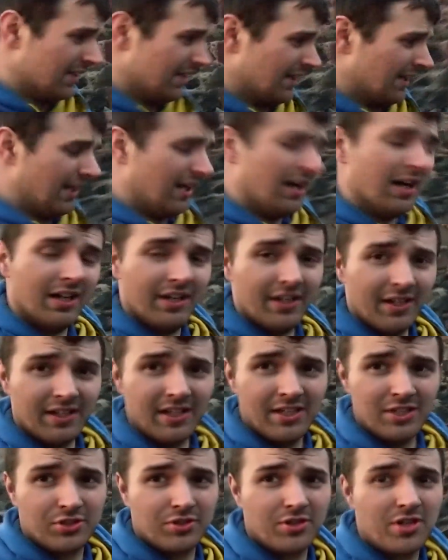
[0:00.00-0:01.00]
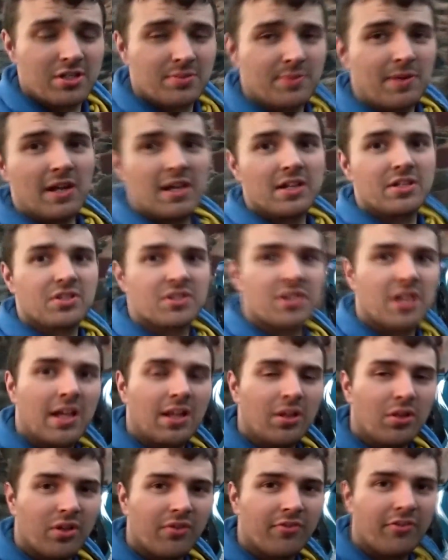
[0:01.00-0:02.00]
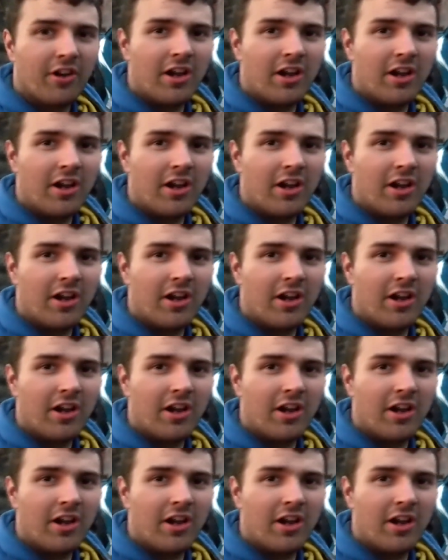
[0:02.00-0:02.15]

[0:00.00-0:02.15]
And a nice respray just to get it looking